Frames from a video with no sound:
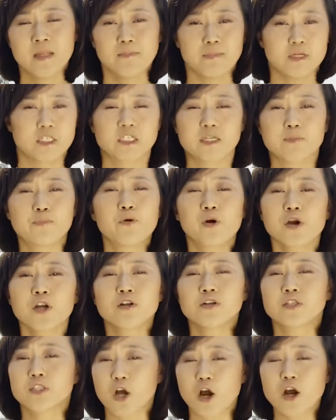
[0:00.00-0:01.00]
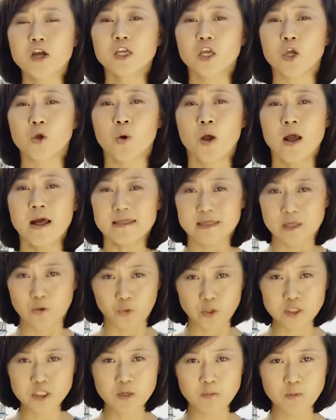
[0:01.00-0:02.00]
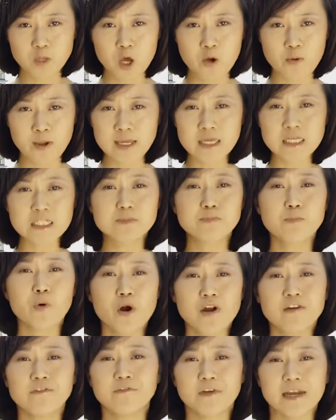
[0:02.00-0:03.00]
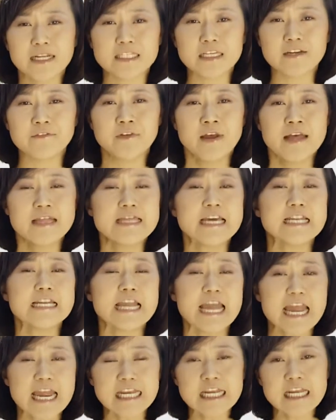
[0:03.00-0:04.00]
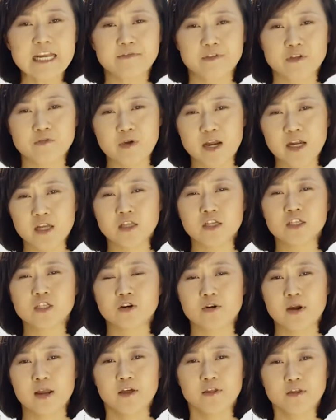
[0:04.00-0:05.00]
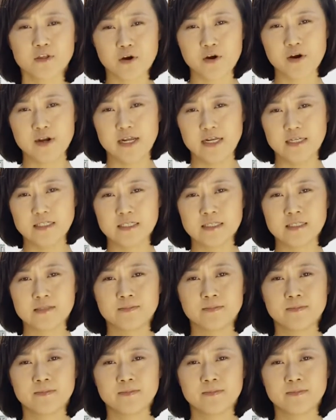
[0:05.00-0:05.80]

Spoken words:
but supporters argue that whistleblowing is more effective than any of the regulatory authorities.